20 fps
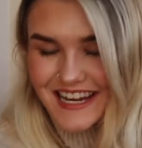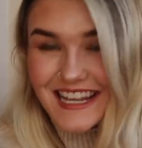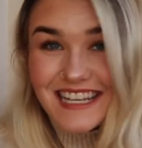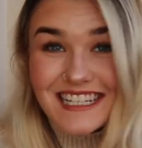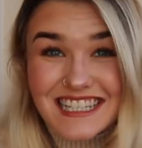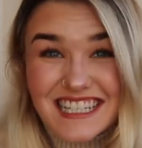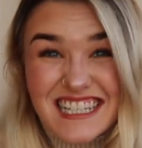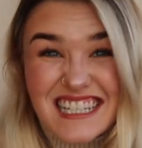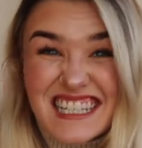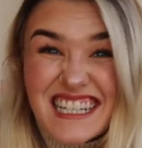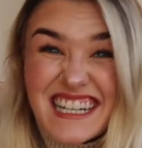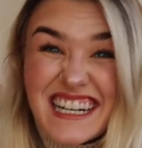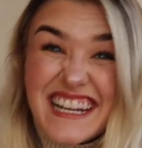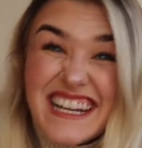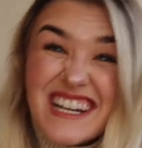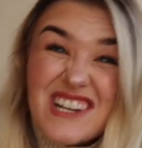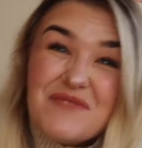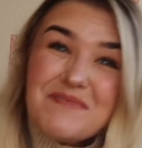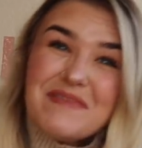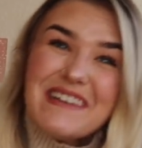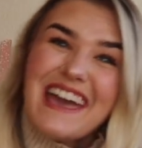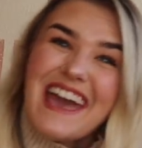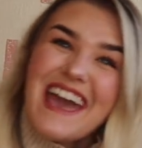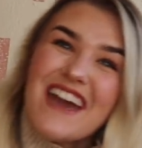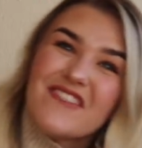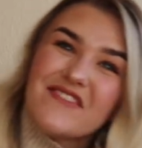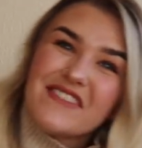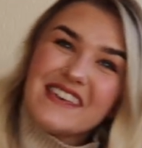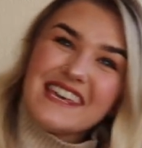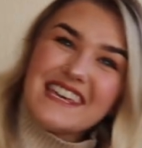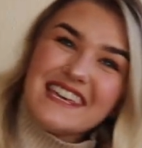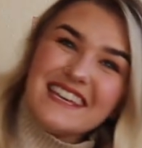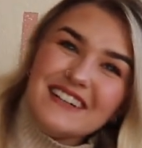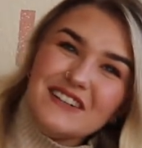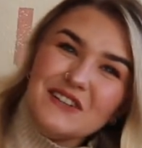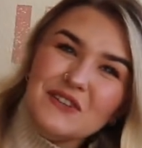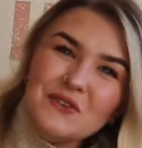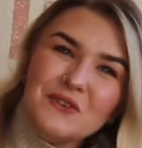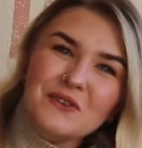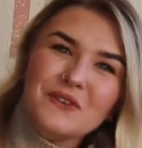next thing is a little bit heavy.
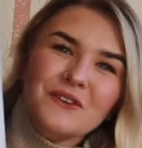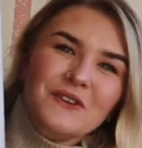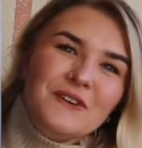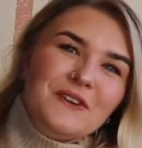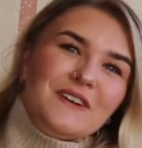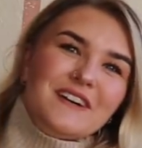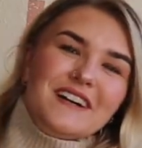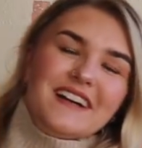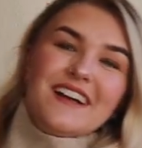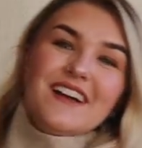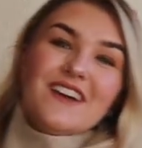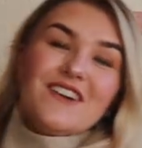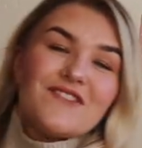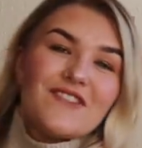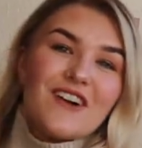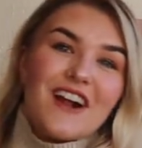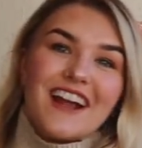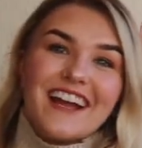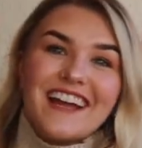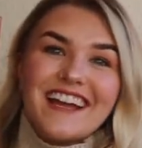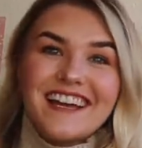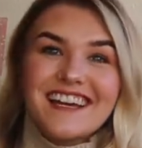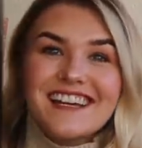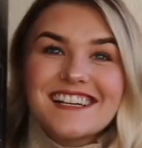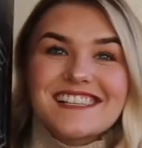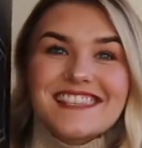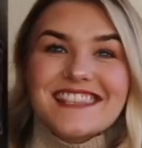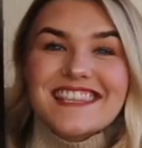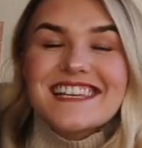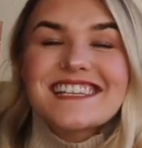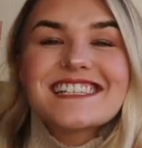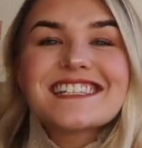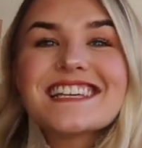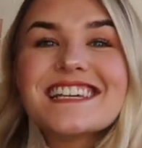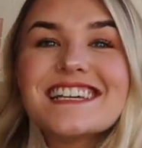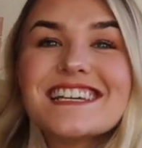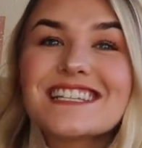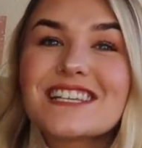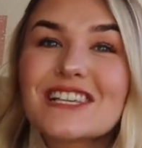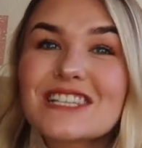Oh, right. This
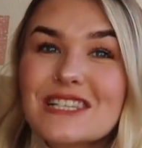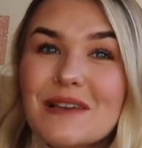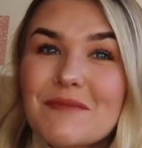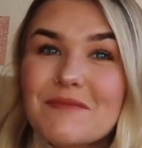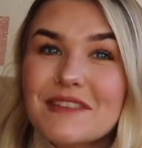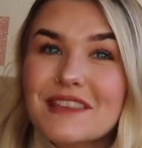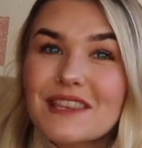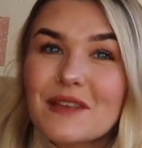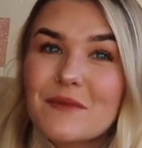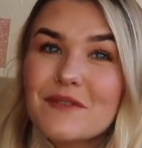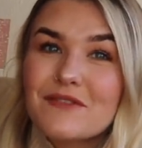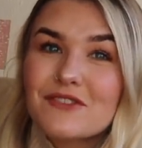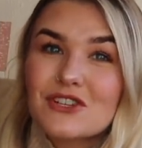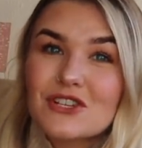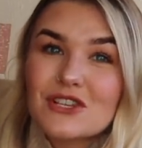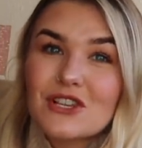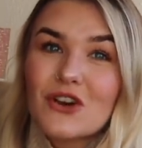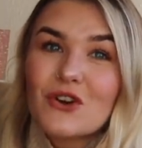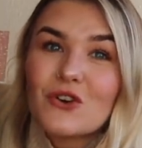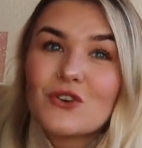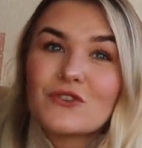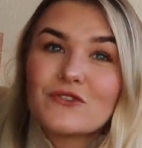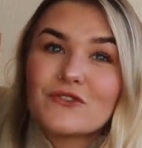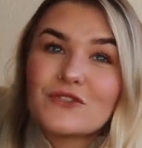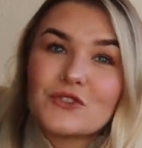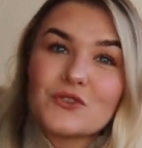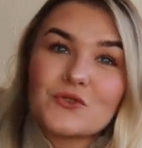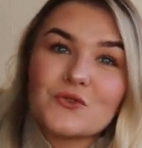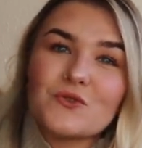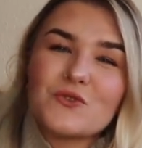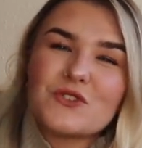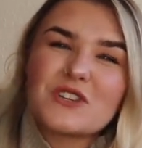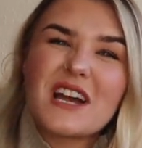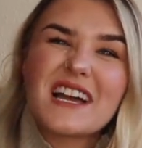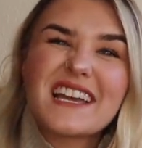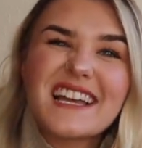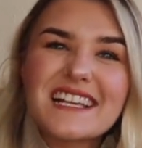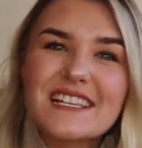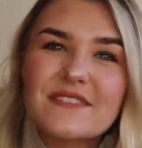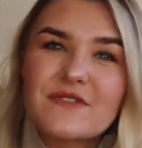is something that we've just got for George,
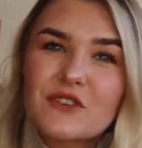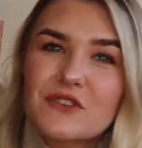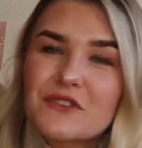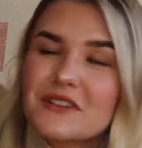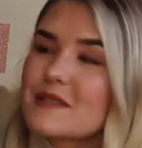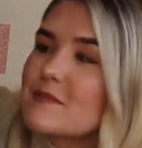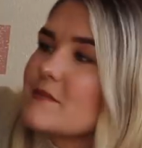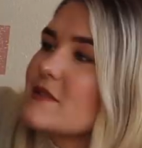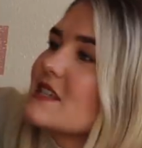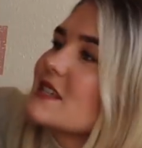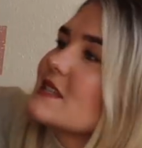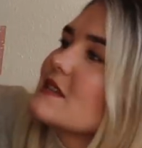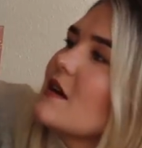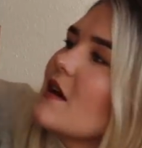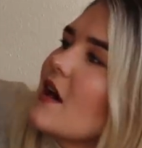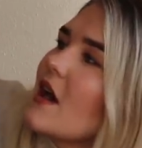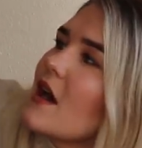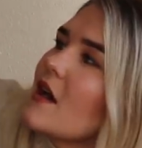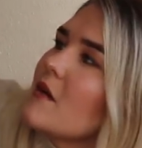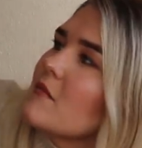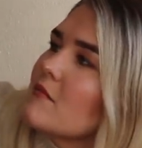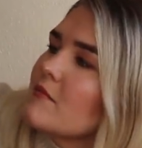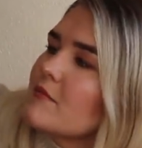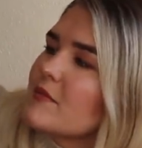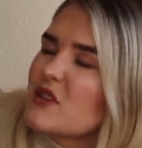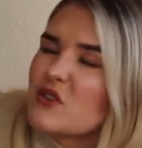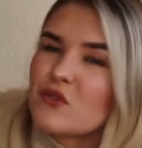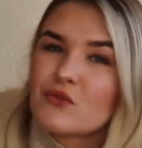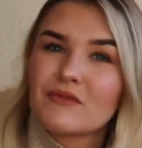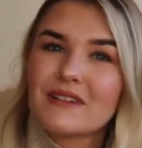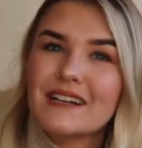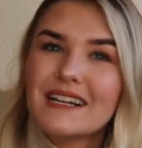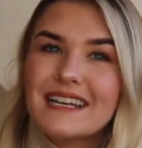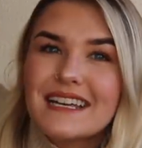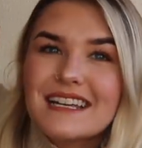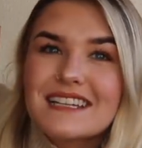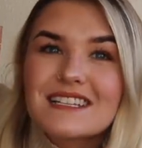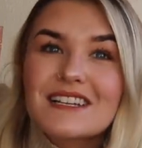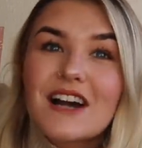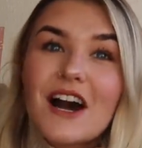I guess for Christmas, but not really.
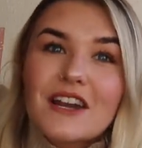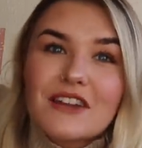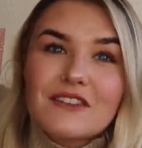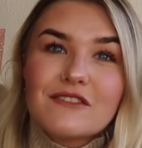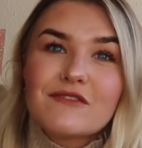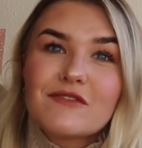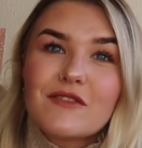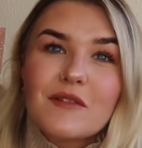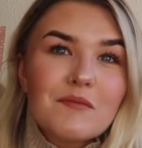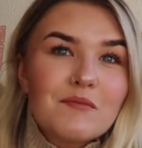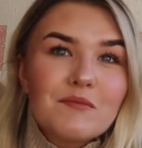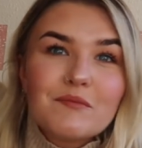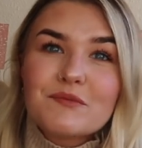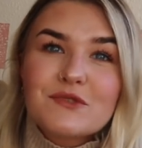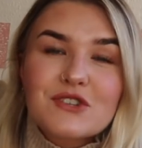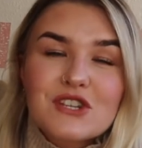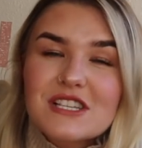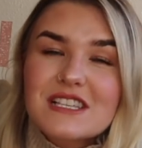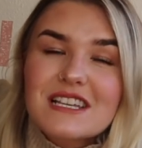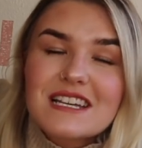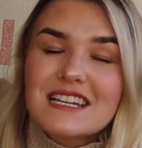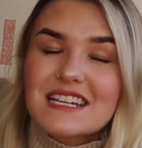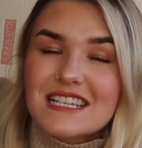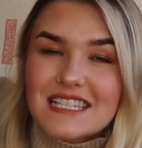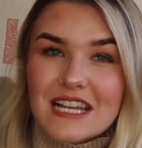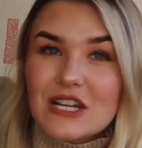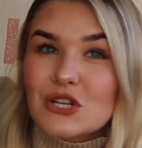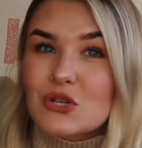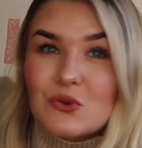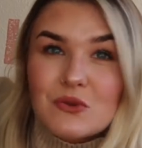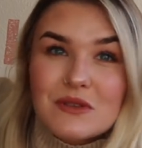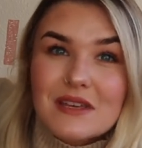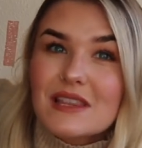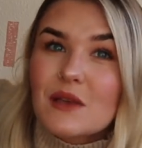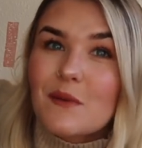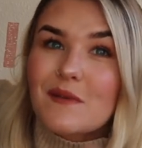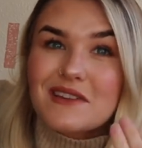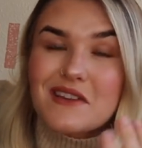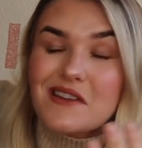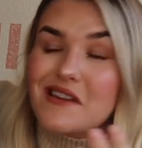It's kind of just an essential thing
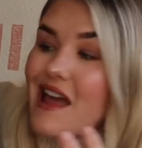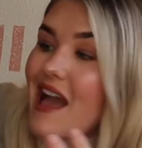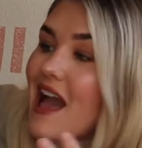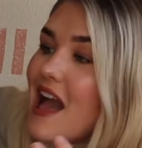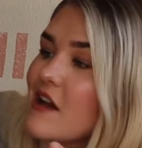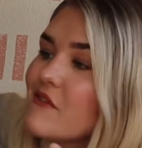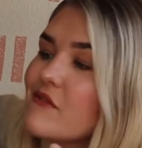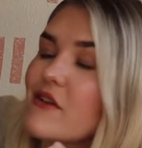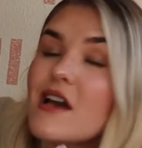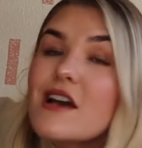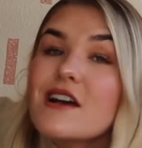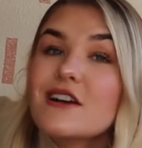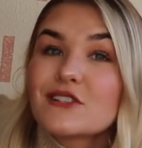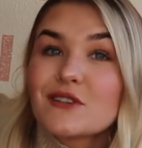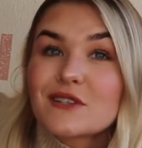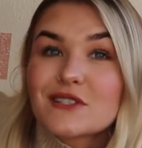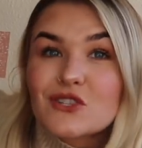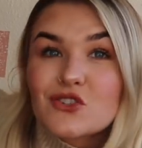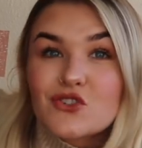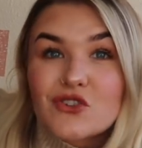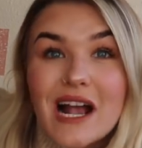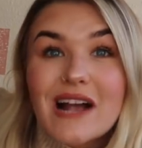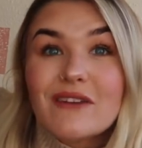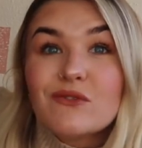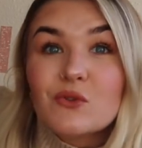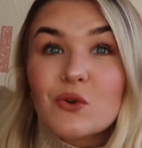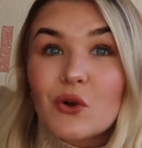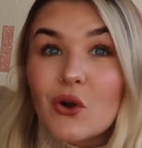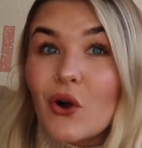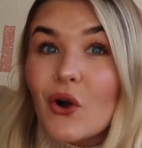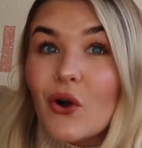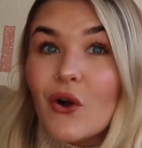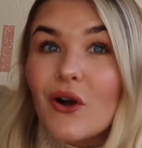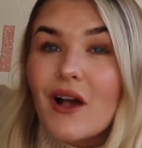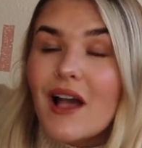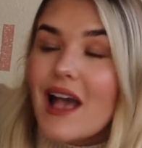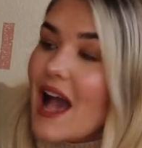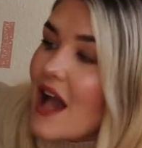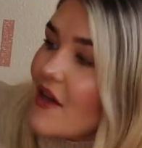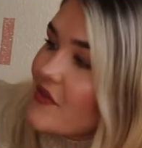that we didn't have. So it's a travel cot,
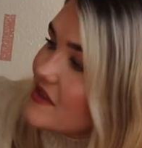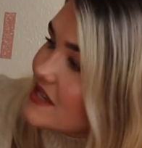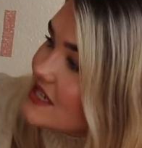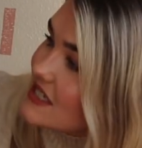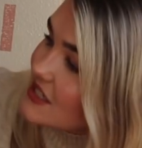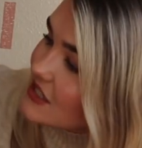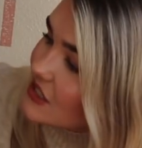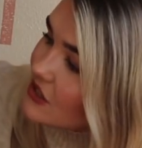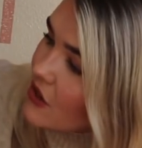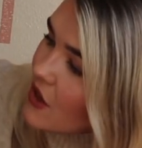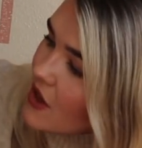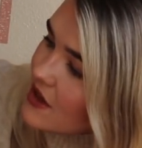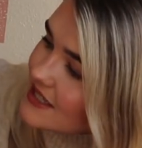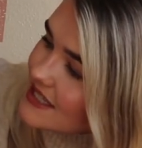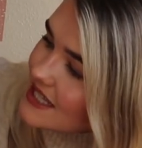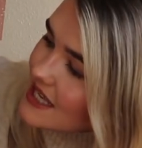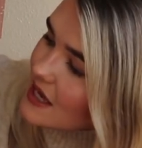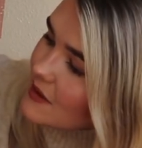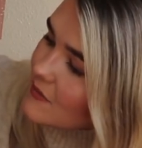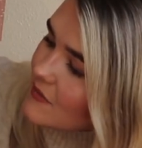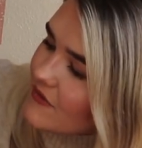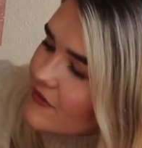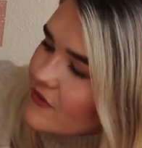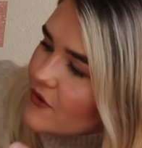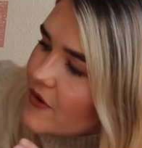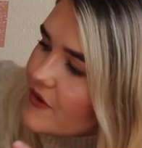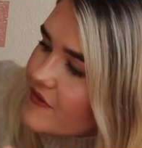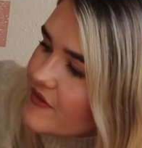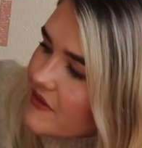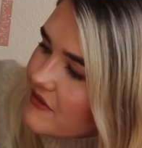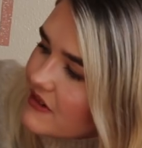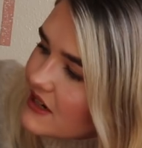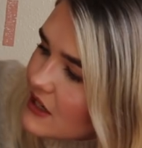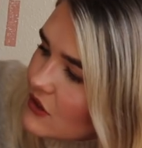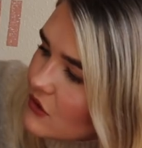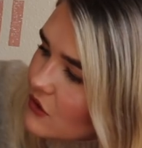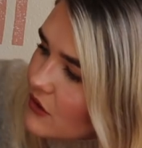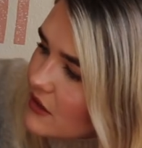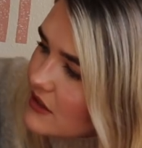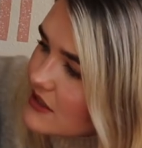and this is going to last him for a very
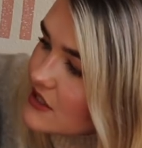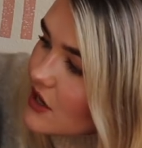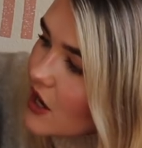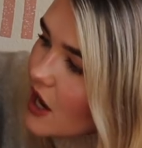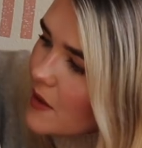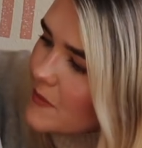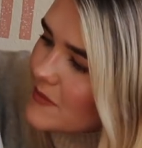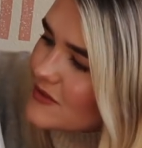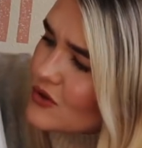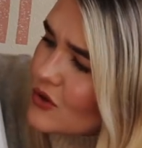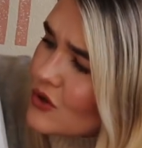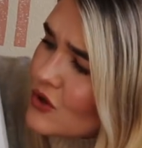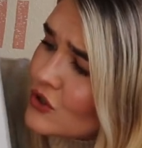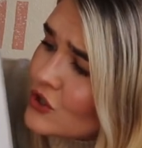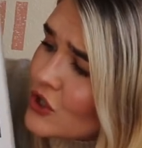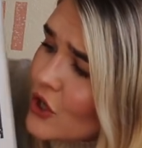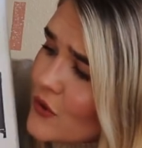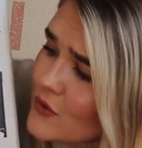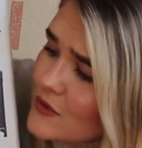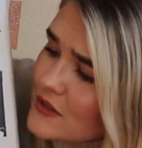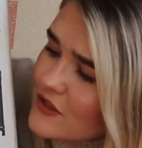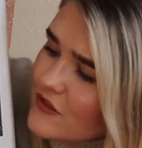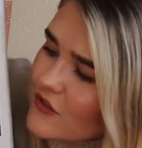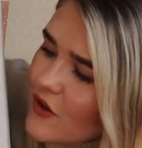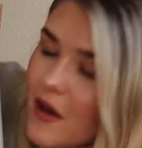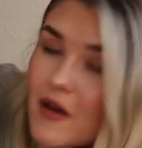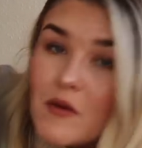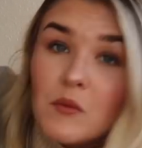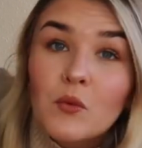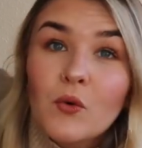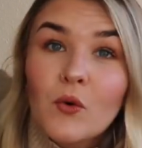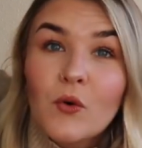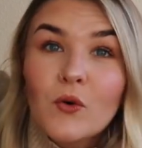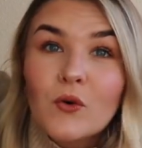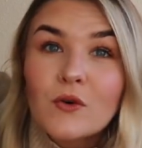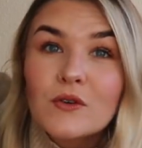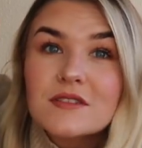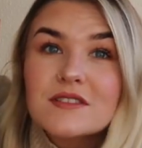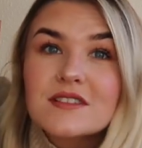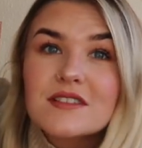long time. It's got loads of
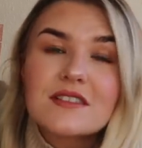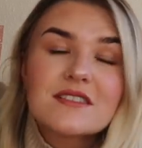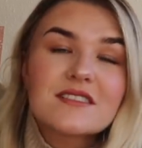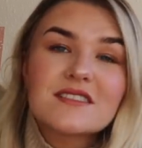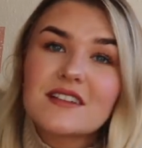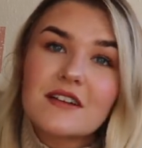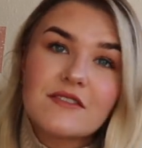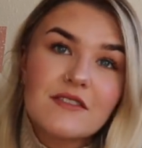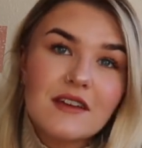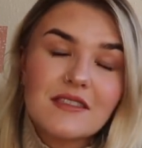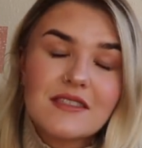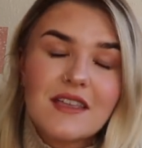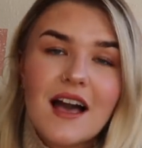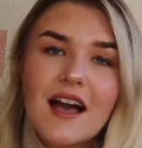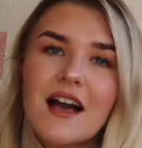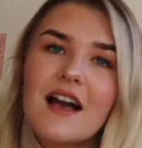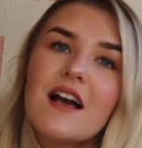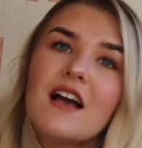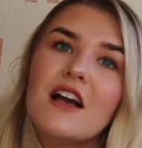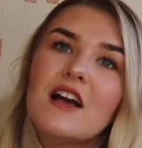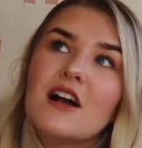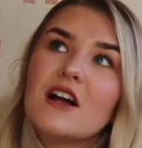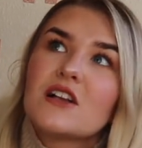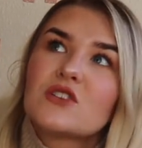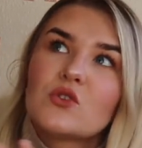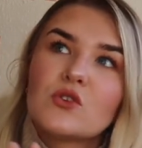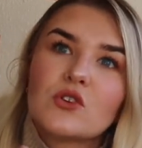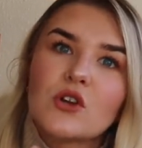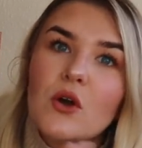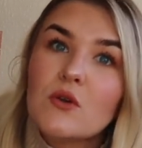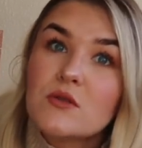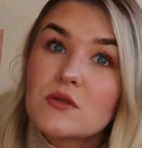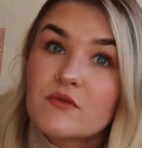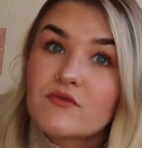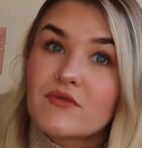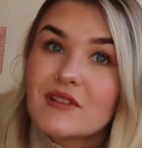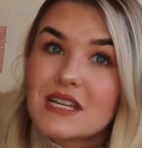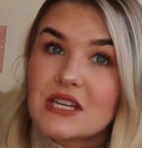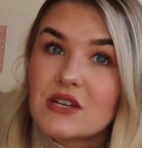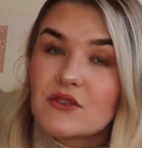awards and stuff like that. It's got loads of
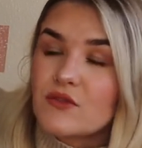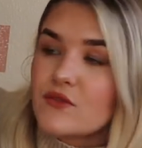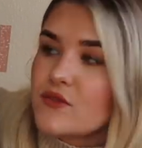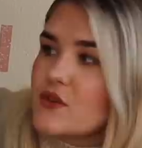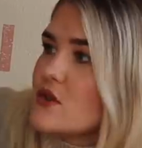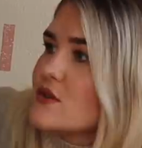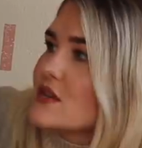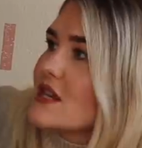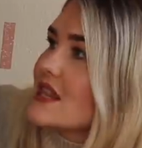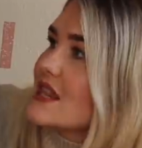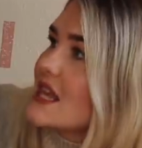really good reviews. I